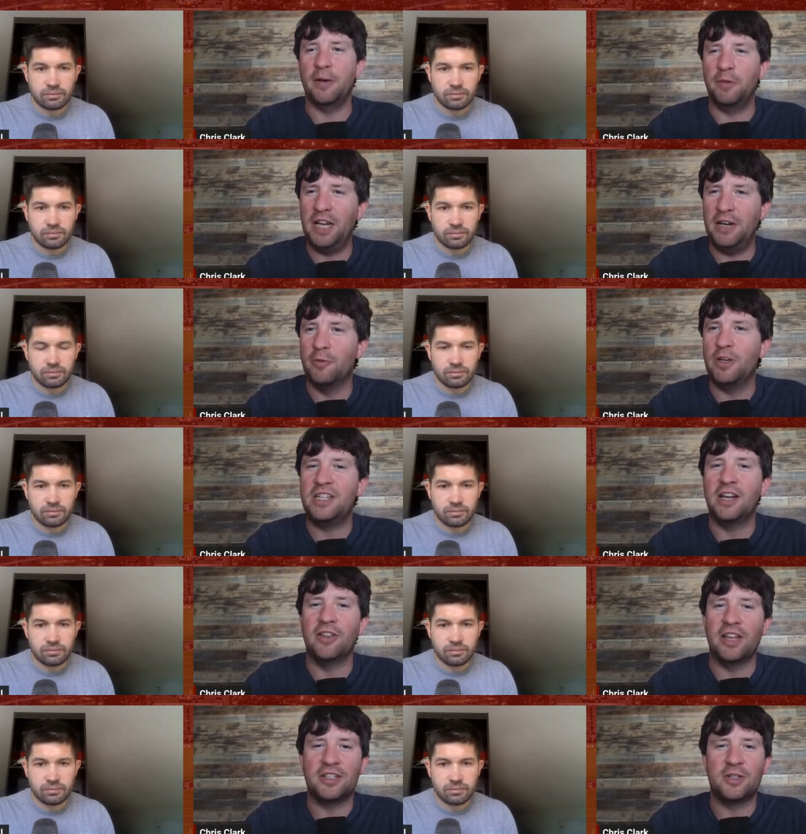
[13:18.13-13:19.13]
Speaker 1: we need to
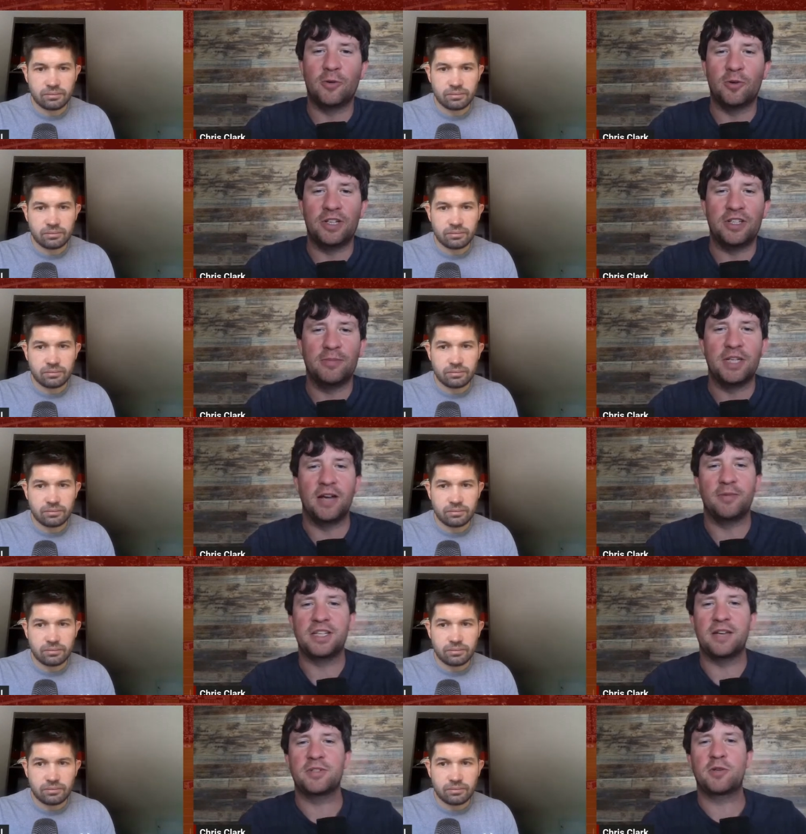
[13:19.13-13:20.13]
retell that story sometime
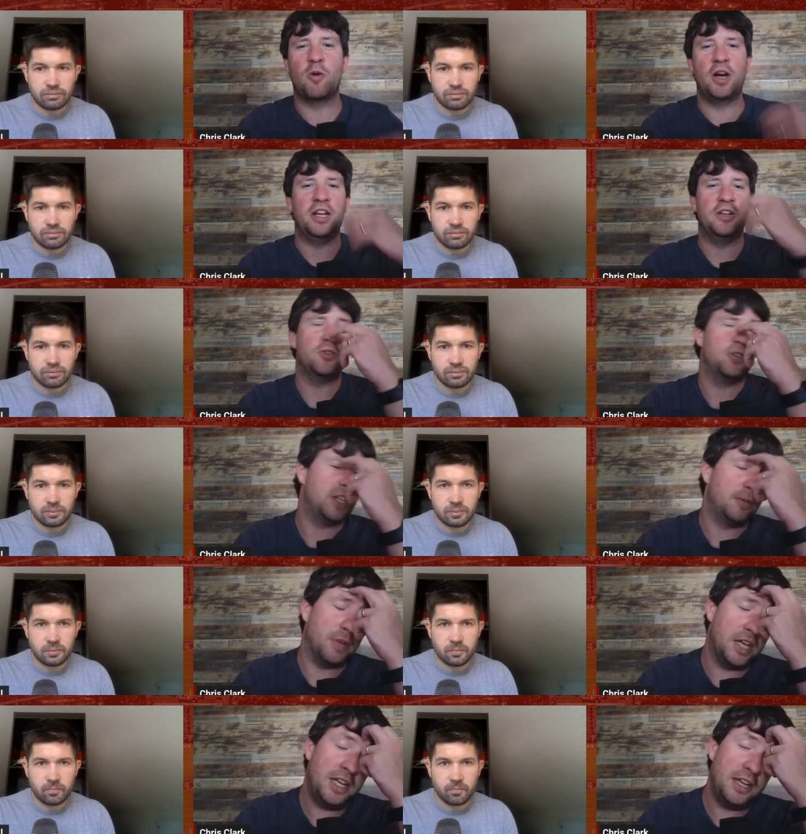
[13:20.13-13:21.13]
because that was quite interesting.
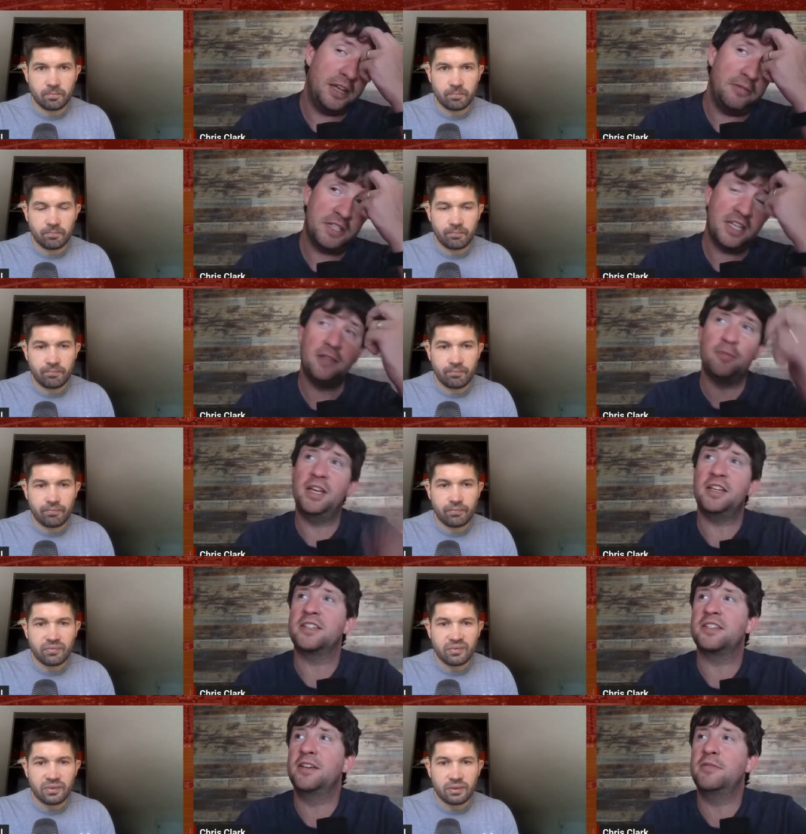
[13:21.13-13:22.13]
But he he was in the
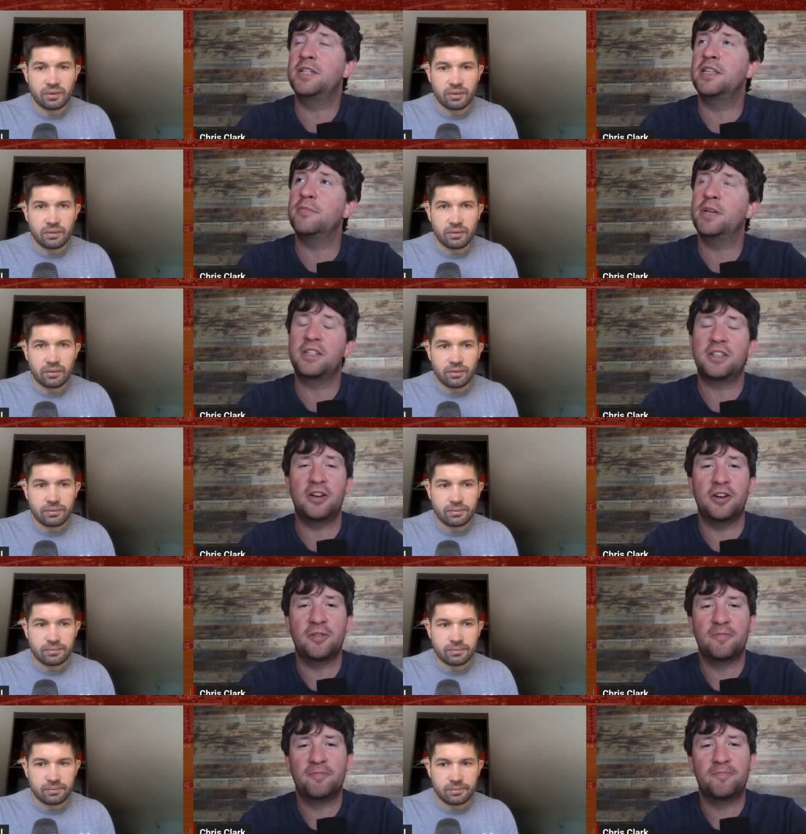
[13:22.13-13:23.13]
mix. He was in the mix here.
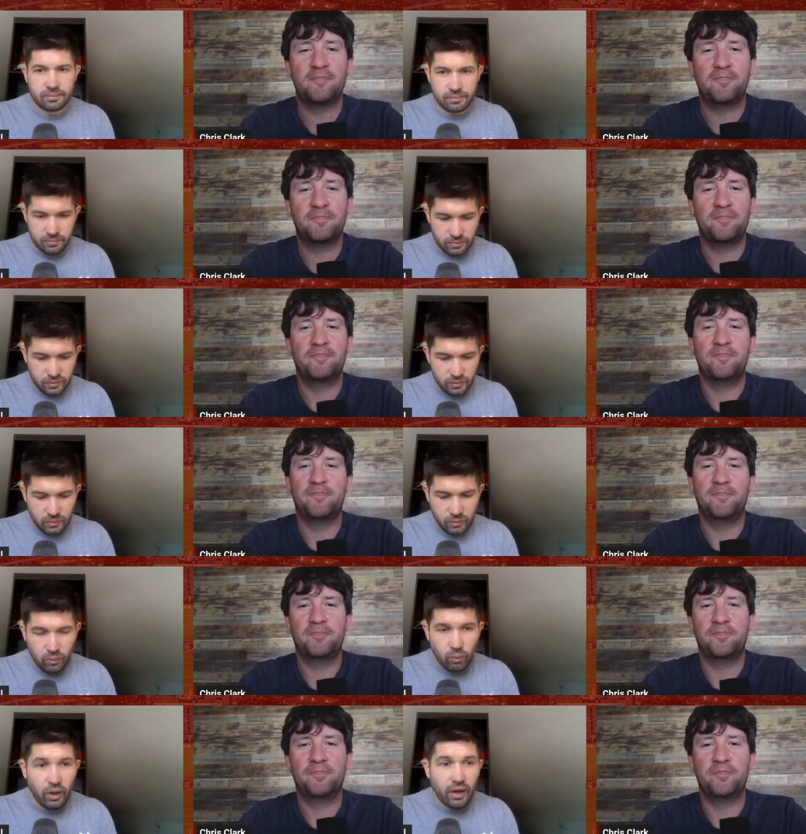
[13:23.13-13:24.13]

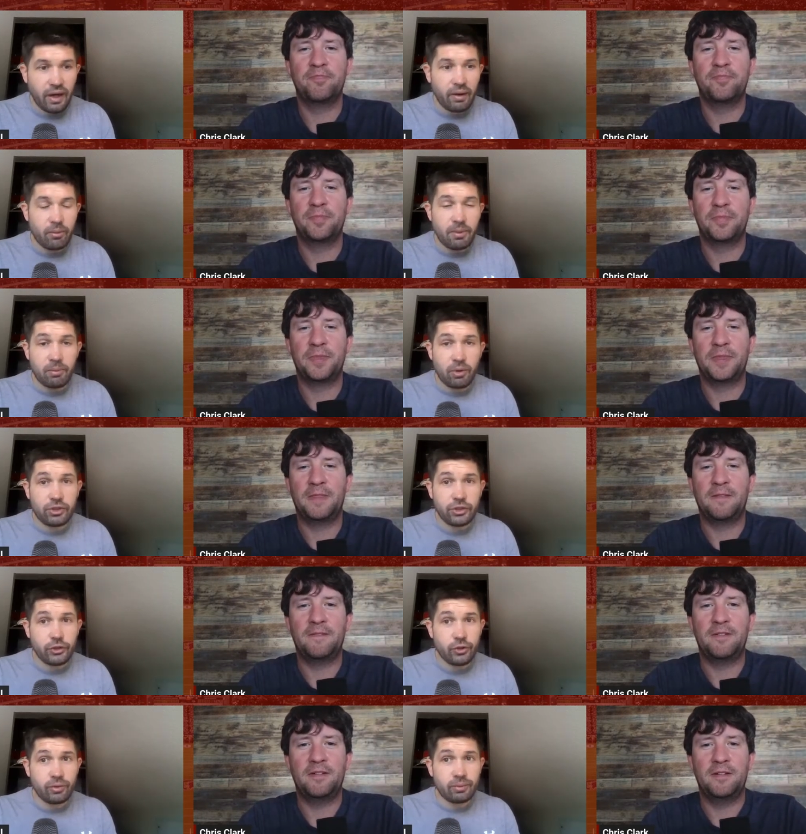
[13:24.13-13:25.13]
Speaker 2: Well, I remember
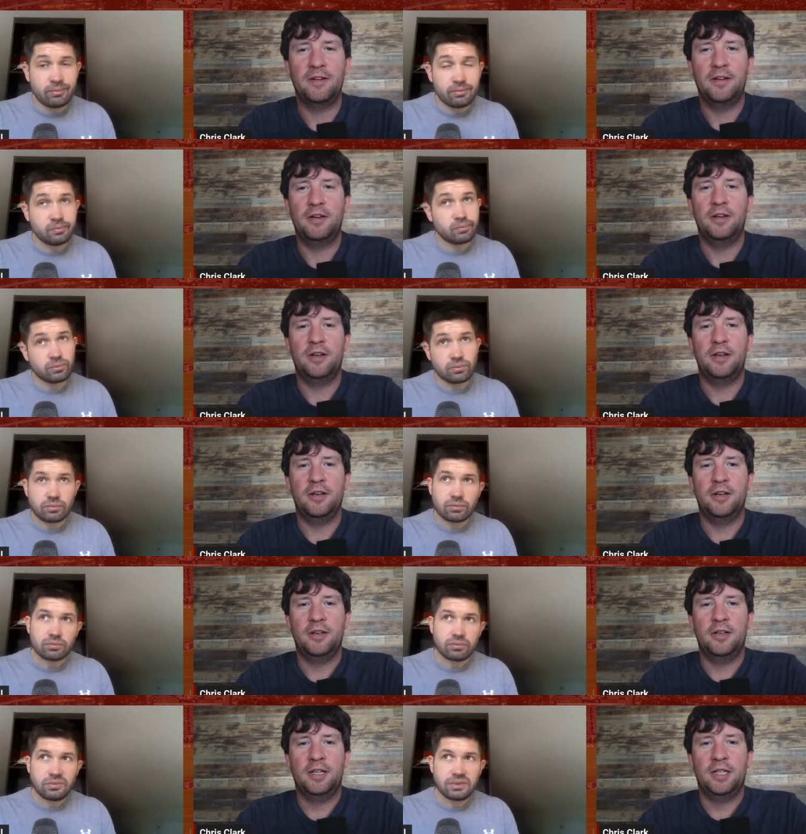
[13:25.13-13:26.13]
too.
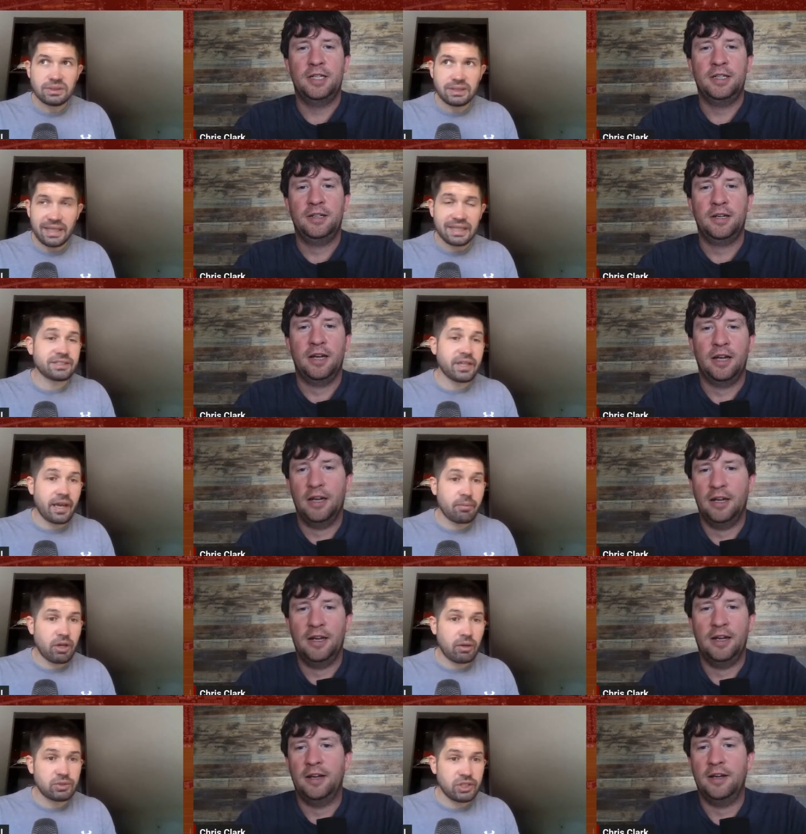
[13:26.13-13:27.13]
His
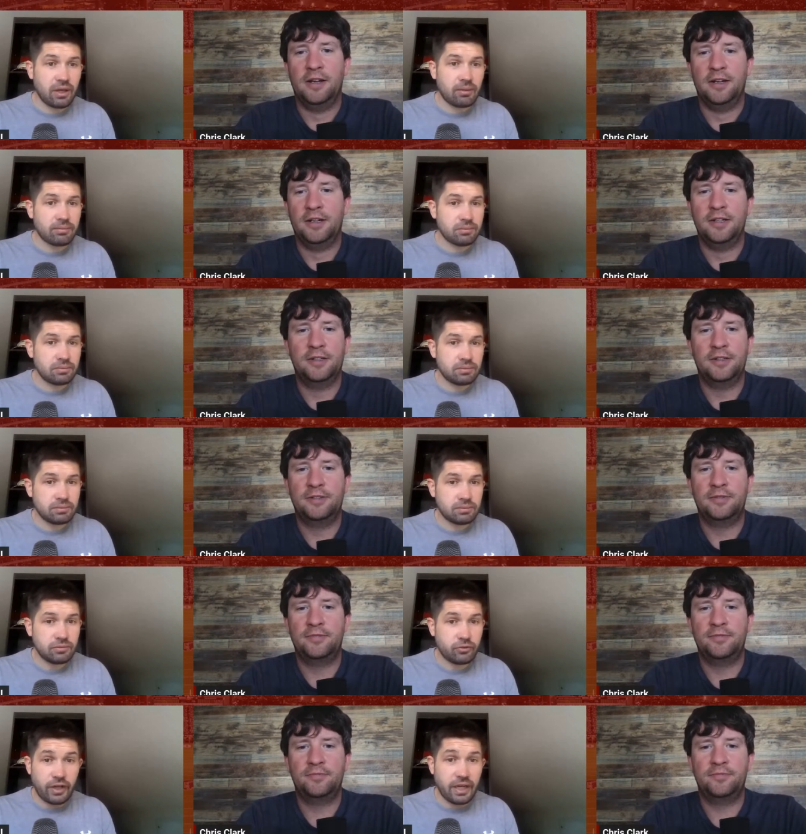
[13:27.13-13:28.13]
name comes up.
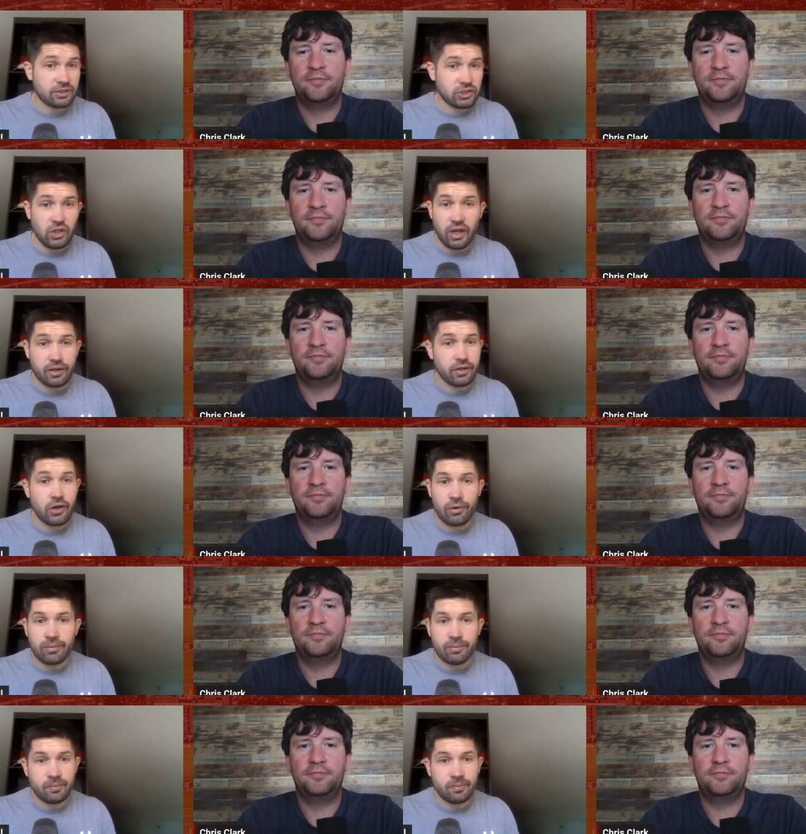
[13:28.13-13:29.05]
Fans are like, no,